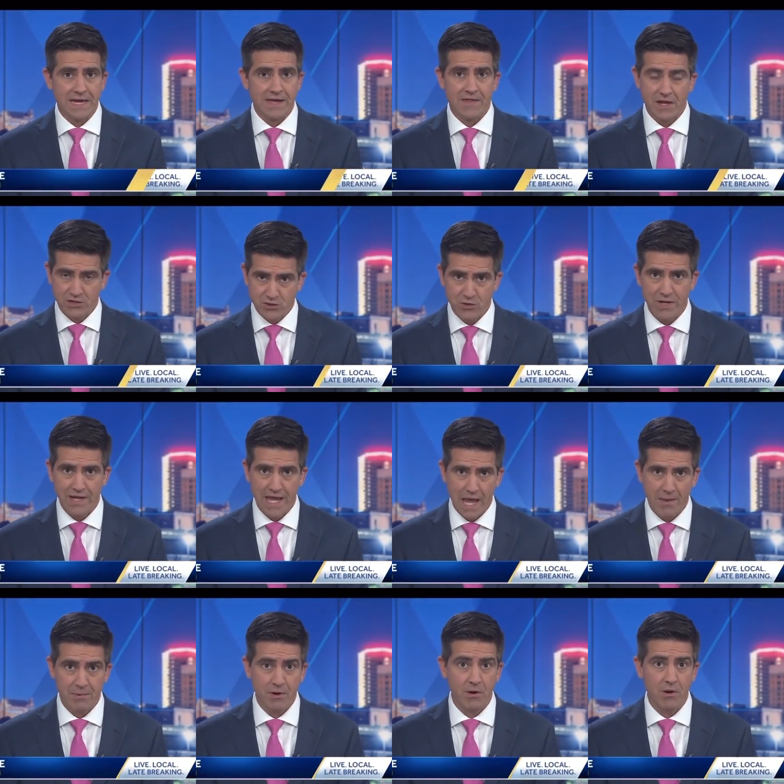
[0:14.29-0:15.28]
That shooting
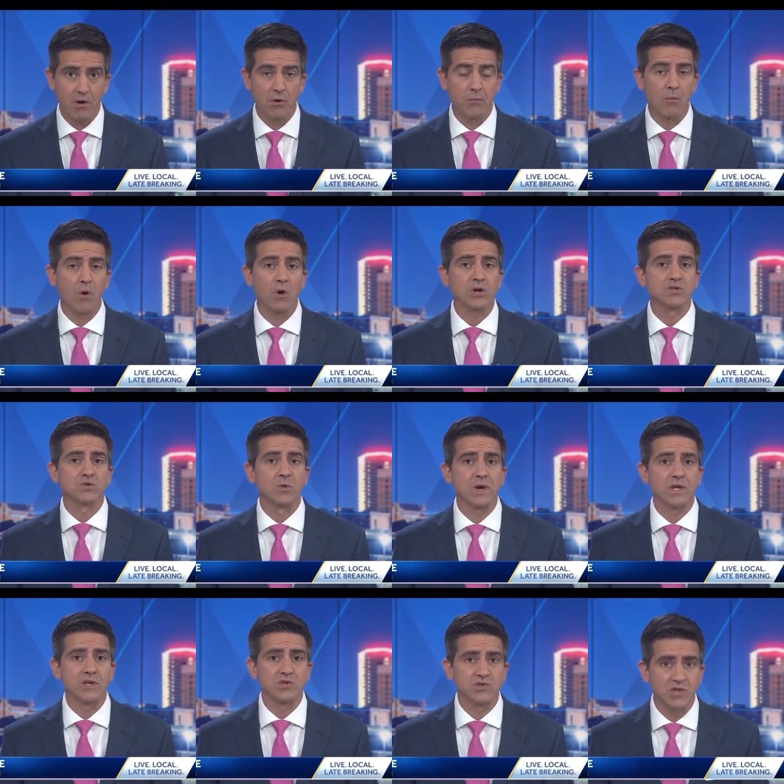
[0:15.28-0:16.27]
happened on March
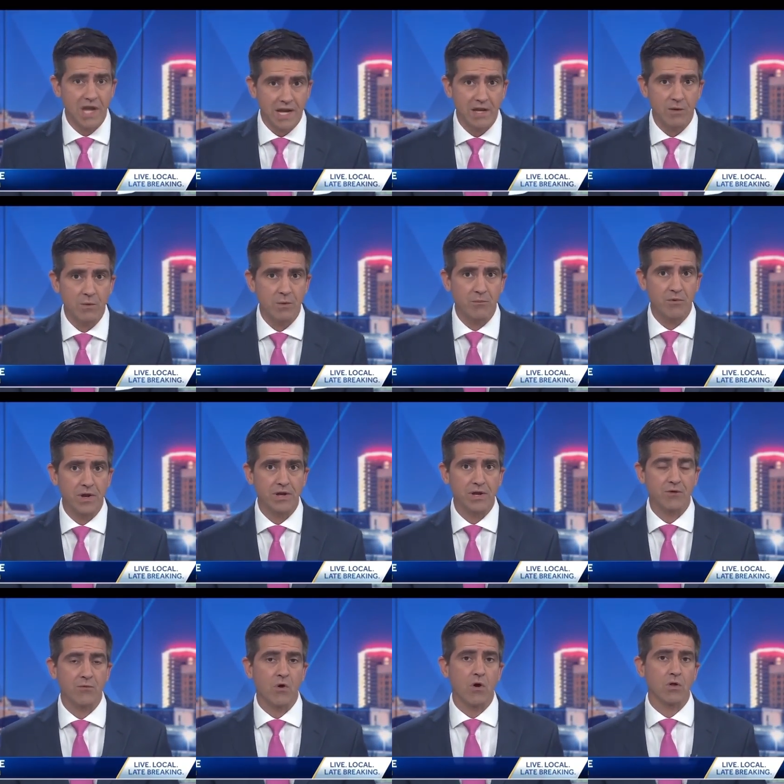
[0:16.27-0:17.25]
22nd when
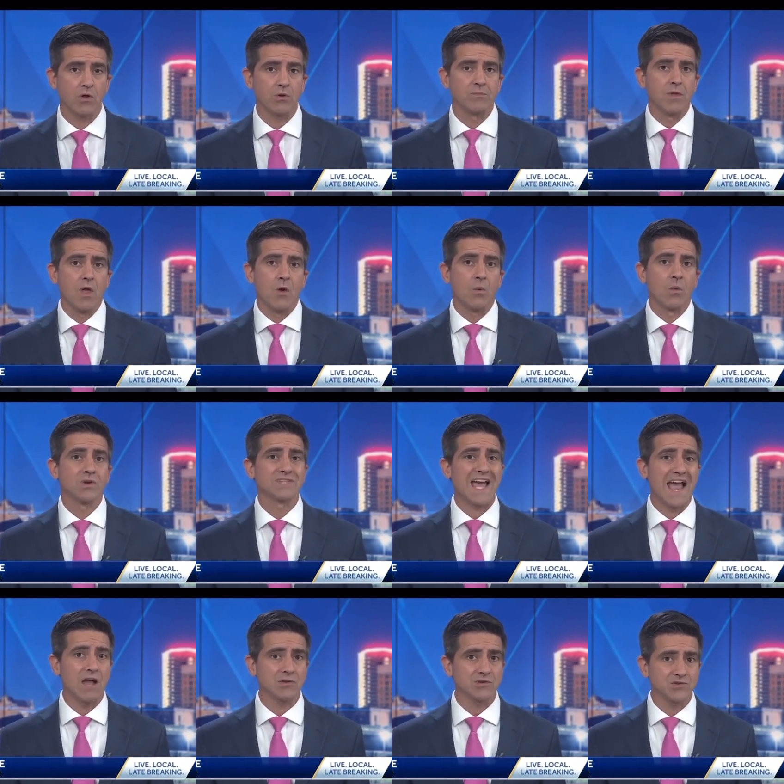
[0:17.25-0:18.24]
Brandon Roller was
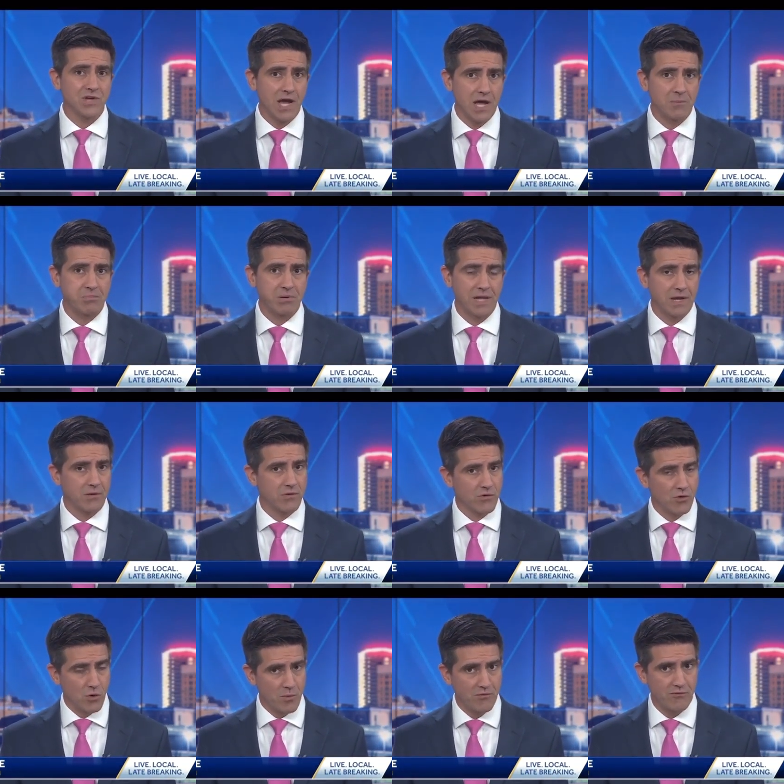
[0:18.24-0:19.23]
outside playing with a
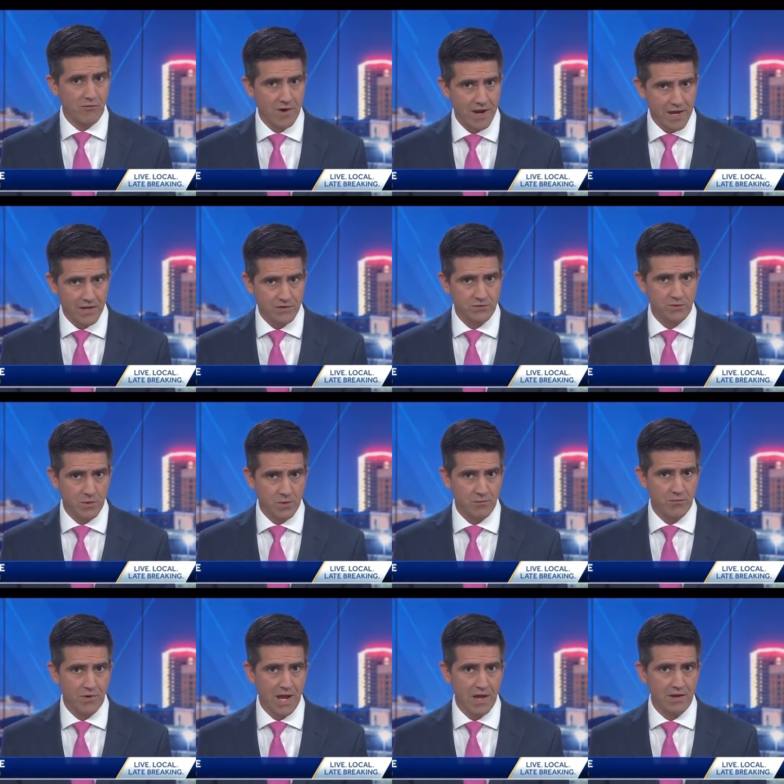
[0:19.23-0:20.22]
group of friends when
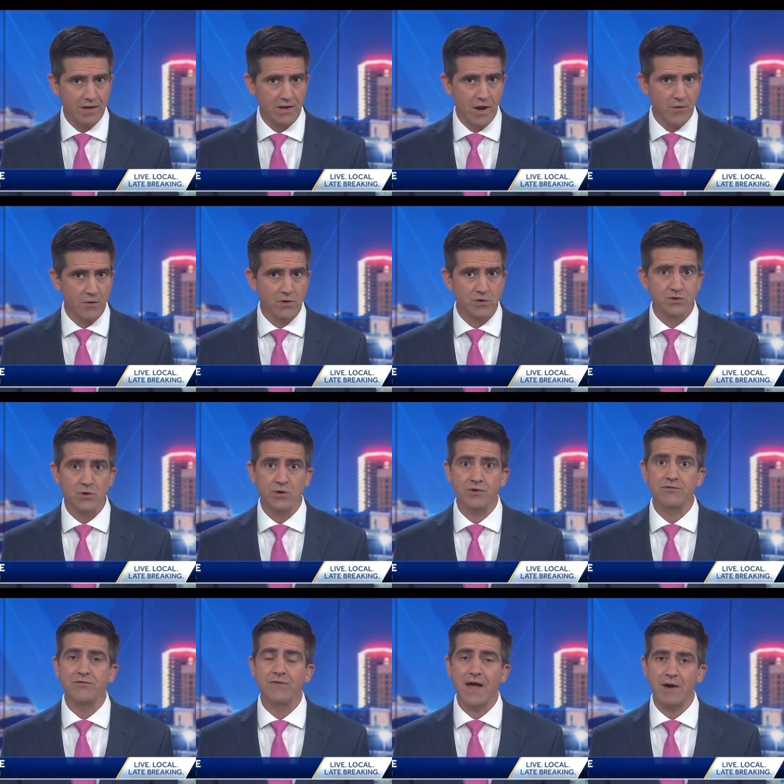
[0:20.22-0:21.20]
Brown and others started
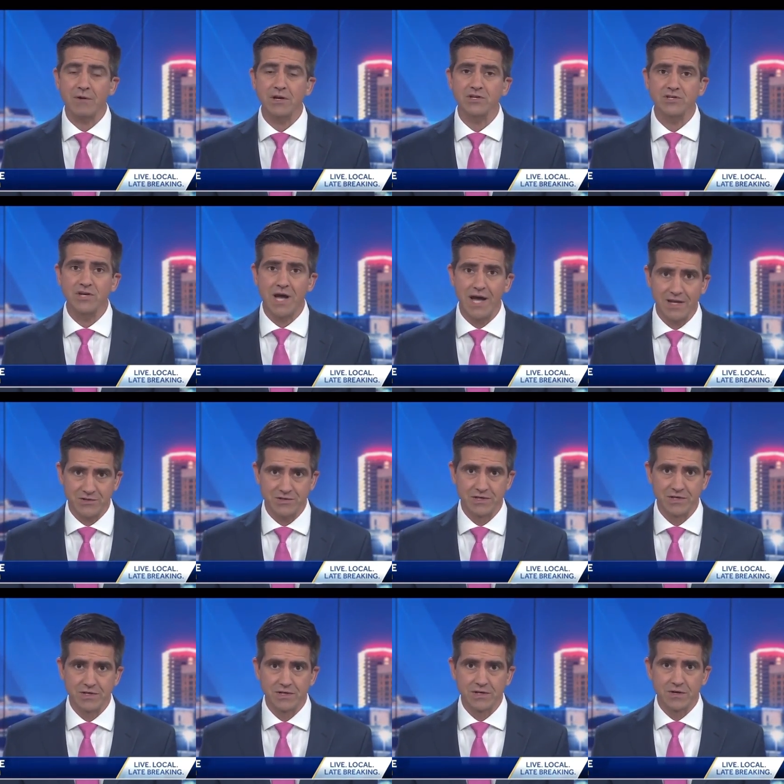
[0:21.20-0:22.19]
firing shots.
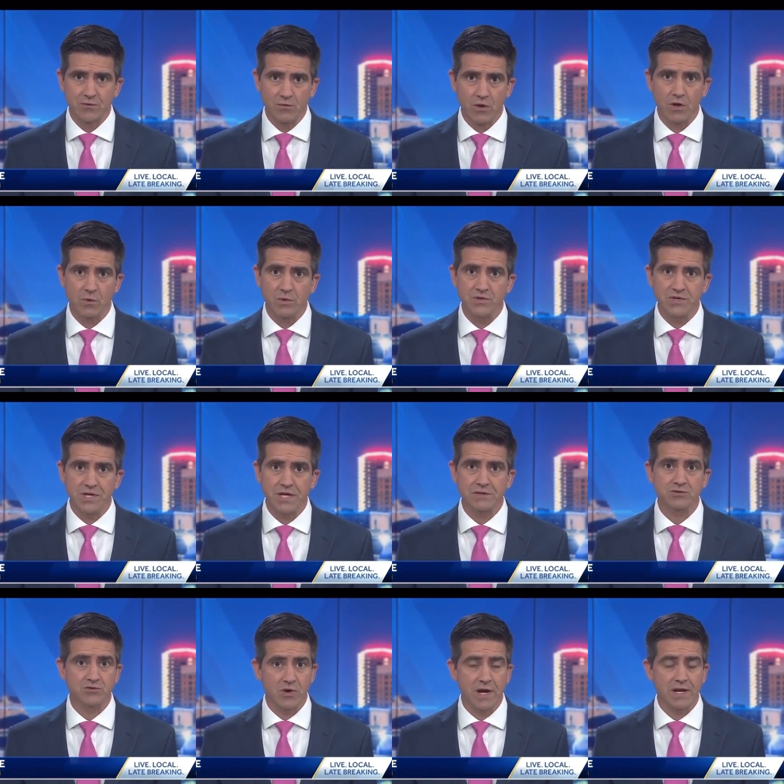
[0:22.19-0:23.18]
Roller was
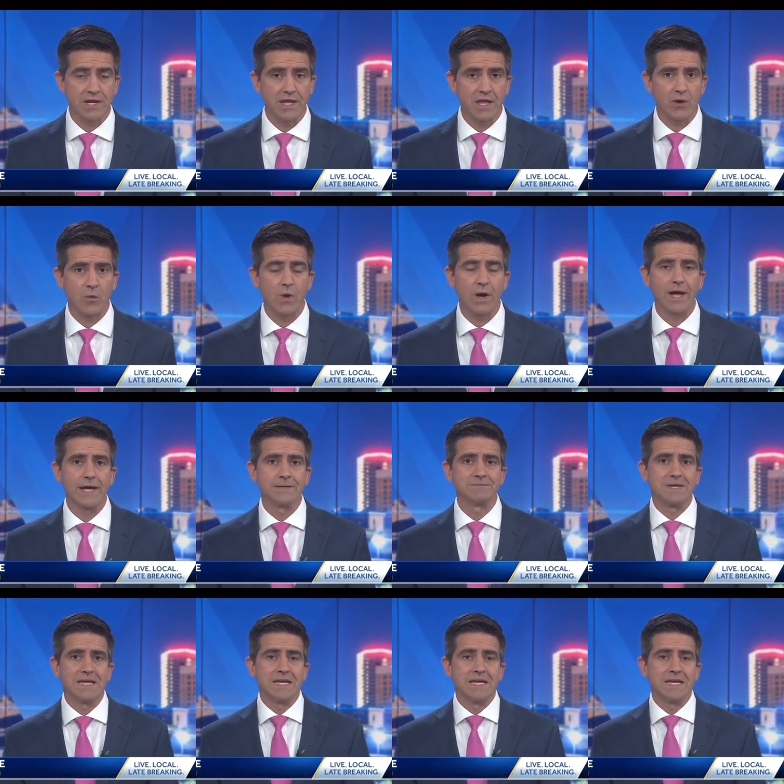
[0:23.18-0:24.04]
hit trying to get away.